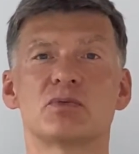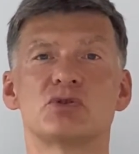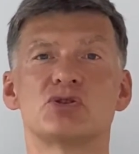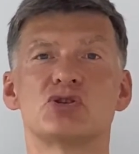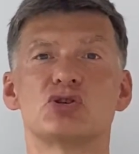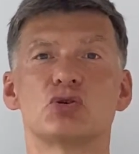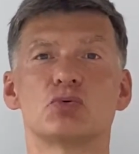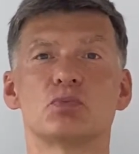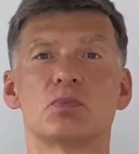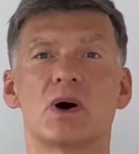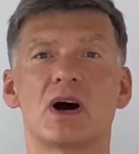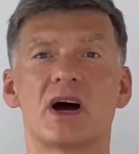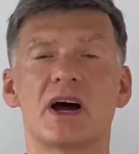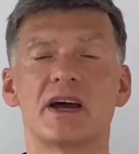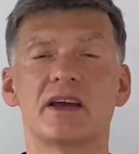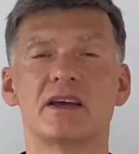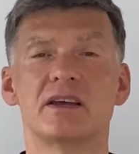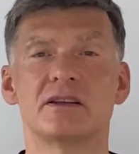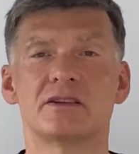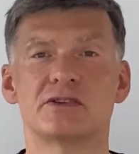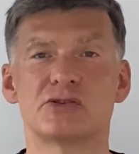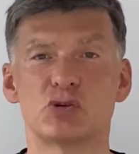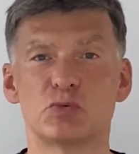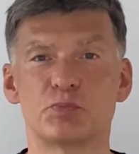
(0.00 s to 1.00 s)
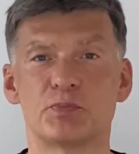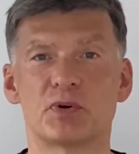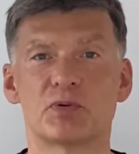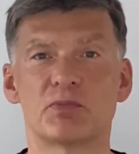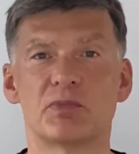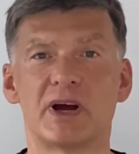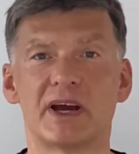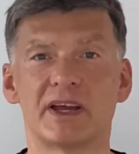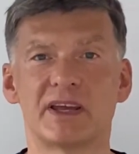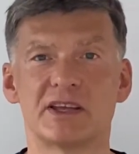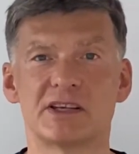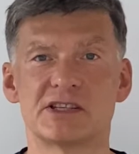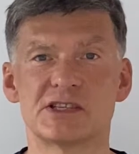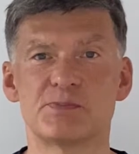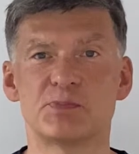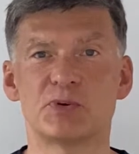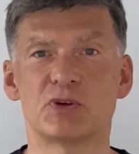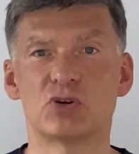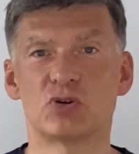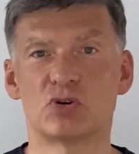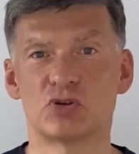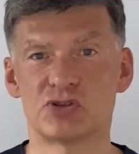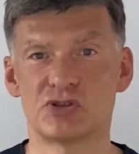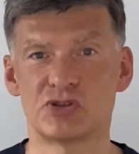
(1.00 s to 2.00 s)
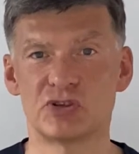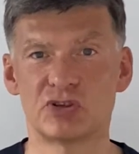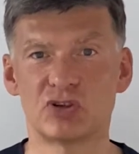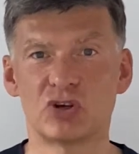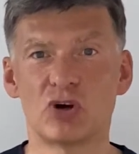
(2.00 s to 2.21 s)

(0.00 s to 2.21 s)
which you buy in supermarkets because you